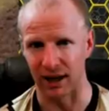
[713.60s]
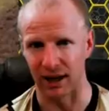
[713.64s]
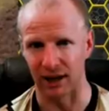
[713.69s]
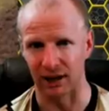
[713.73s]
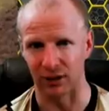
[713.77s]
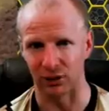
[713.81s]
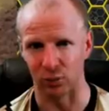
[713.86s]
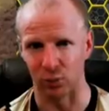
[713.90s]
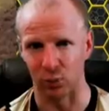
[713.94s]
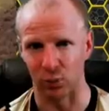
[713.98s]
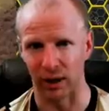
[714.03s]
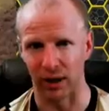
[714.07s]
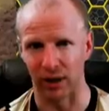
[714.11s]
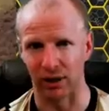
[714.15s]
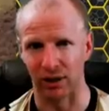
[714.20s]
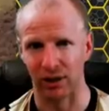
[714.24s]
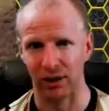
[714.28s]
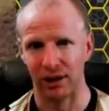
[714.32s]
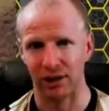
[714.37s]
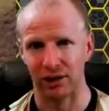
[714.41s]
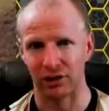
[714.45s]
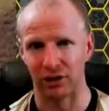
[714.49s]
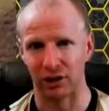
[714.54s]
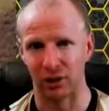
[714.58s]
as well.
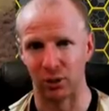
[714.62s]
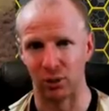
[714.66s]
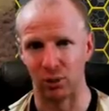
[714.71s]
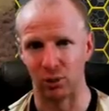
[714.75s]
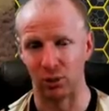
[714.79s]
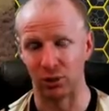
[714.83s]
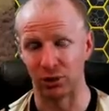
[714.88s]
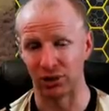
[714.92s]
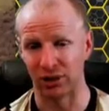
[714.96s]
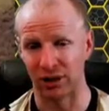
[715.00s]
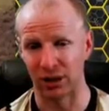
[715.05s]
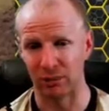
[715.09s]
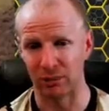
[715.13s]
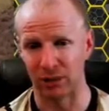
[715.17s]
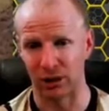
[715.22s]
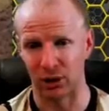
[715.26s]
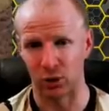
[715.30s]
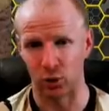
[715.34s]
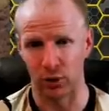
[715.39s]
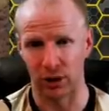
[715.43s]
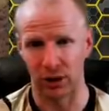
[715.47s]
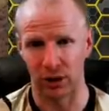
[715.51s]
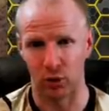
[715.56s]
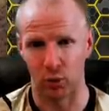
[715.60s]
So we'll just keep that
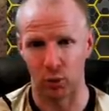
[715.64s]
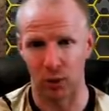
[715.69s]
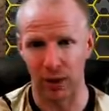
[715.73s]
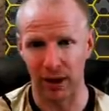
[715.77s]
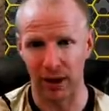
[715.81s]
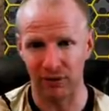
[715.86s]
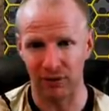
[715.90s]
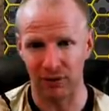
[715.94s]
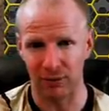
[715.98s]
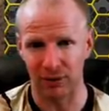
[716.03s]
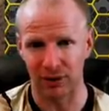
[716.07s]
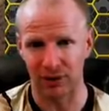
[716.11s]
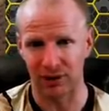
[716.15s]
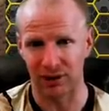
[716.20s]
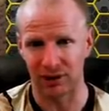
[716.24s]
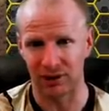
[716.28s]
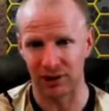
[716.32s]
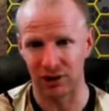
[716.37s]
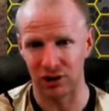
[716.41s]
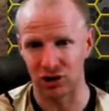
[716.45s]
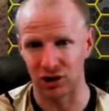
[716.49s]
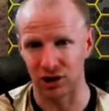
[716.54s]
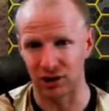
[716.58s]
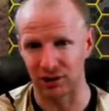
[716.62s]
queen away from the CC
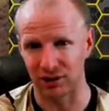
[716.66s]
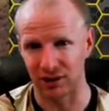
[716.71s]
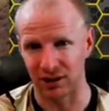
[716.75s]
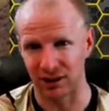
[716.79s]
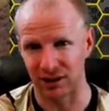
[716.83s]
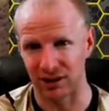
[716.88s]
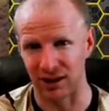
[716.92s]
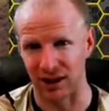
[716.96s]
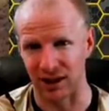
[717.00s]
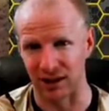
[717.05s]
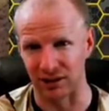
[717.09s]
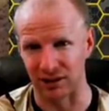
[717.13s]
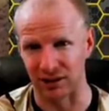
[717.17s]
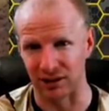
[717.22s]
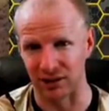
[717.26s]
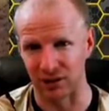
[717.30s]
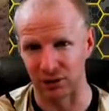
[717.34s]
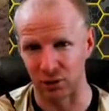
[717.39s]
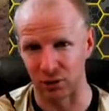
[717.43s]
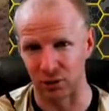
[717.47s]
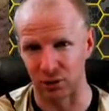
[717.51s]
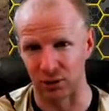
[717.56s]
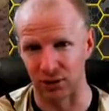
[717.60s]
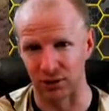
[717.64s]
just in case. Let's go
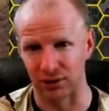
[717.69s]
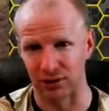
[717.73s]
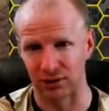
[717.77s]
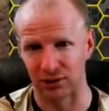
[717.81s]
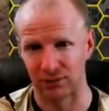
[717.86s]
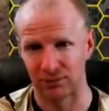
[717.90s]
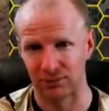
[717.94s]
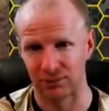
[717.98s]
do this.